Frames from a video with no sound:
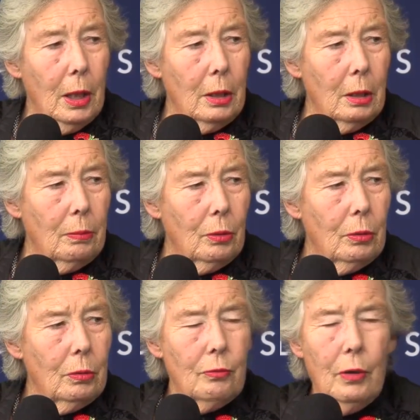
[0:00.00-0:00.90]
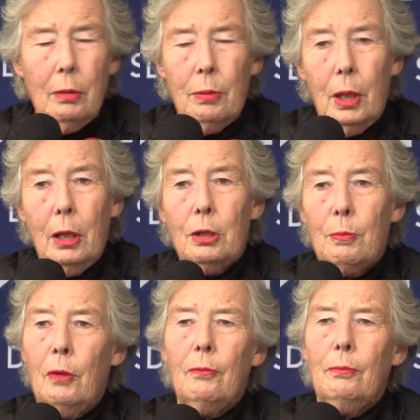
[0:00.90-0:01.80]
The boy was very polite, spoke
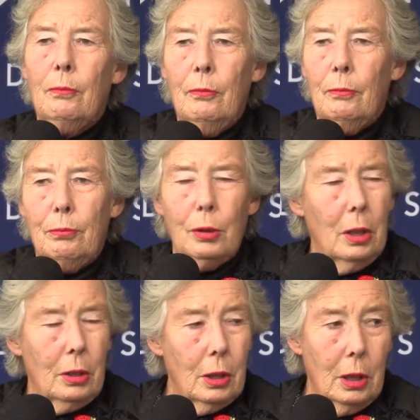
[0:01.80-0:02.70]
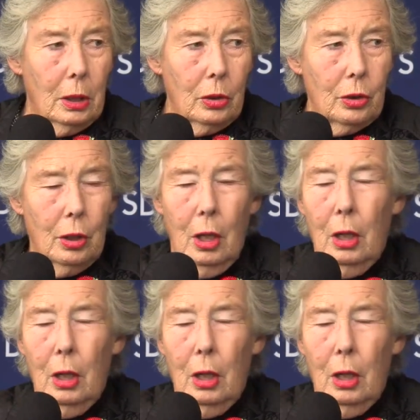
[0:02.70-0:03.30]
brilliant English, you